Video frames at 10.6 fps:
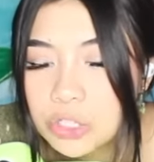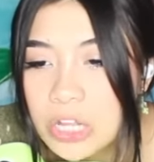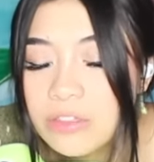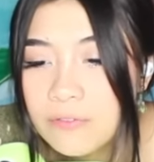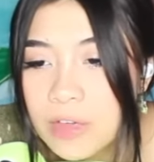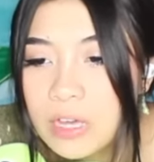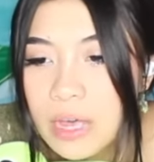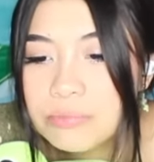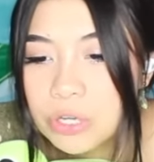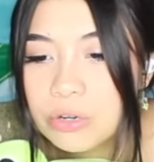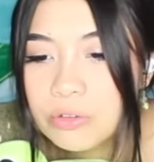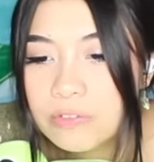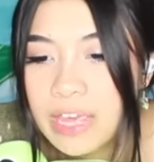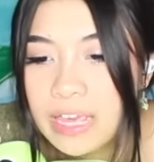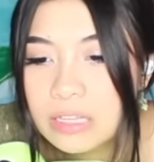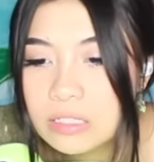Shut the fuck up, turtle
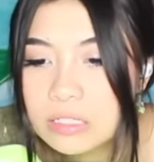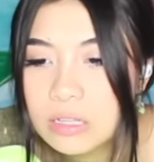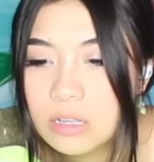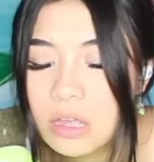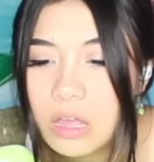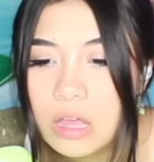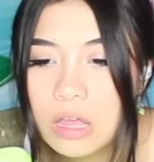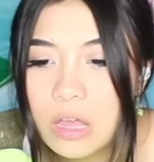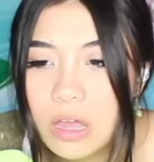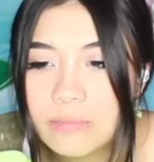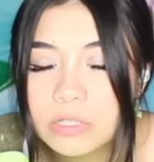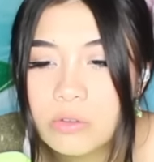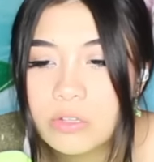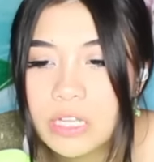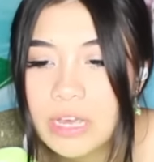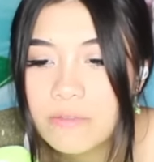face. Ugh, I'm
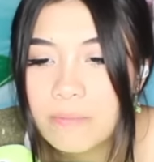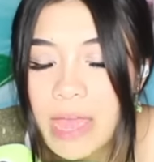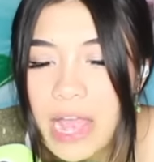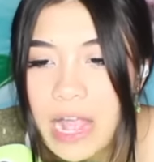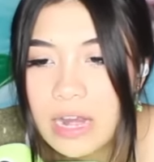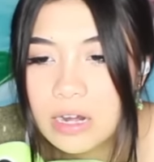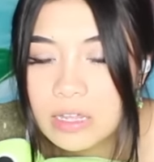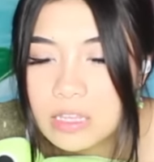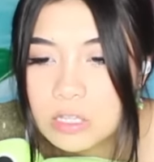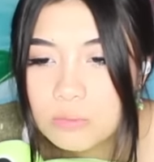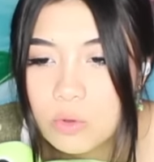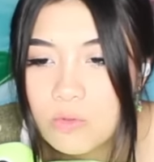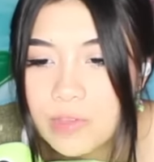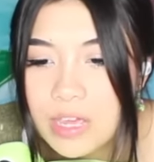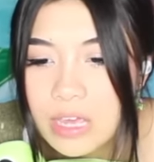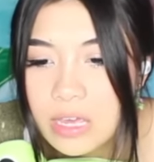so sick of men in this
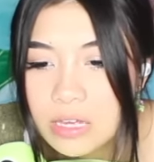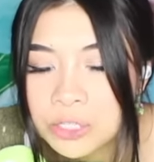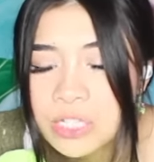movie.